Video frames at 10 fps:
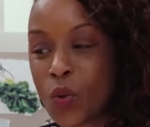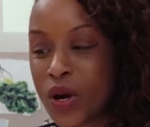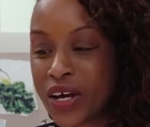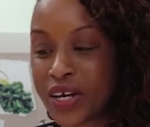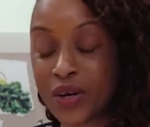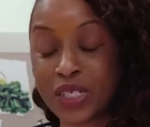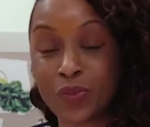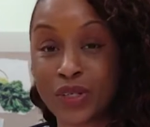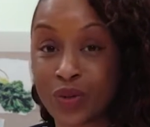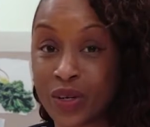we're going
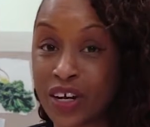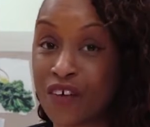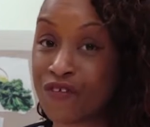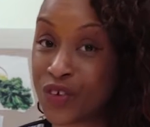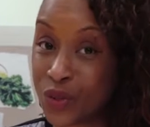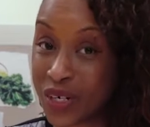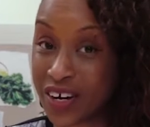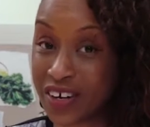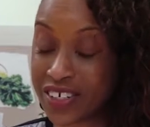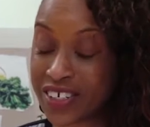to be doing food
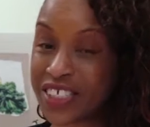art.